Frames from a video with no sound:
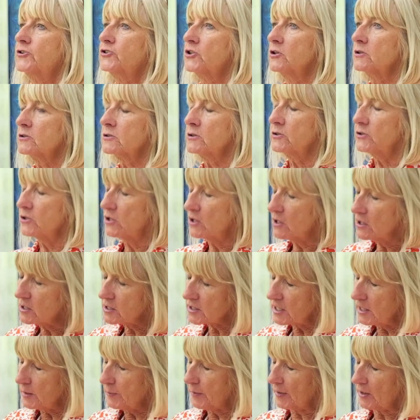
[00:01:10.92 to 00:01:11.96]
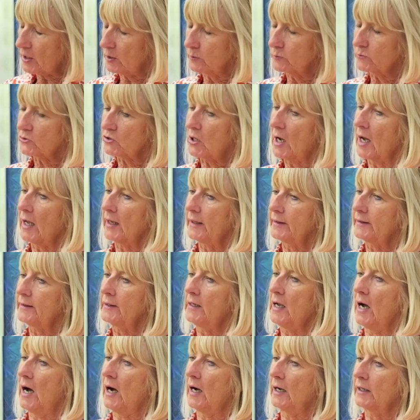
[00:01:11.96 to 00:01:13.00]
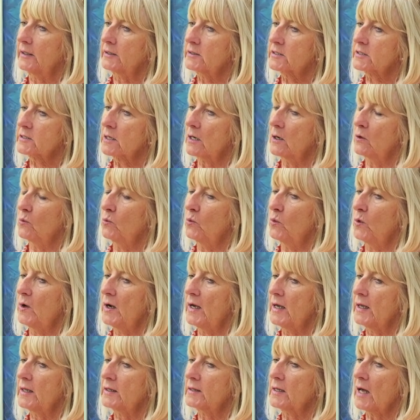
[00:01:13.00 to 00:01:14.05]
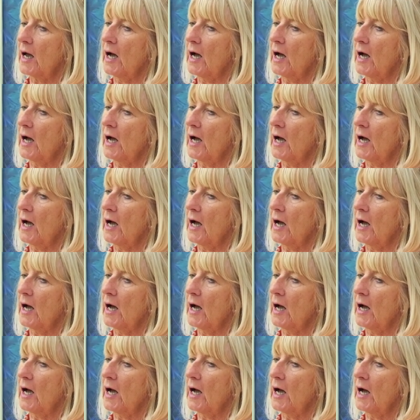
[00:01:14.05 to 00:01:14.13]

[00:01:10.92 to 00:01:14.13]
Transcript: Children usually become dry at night with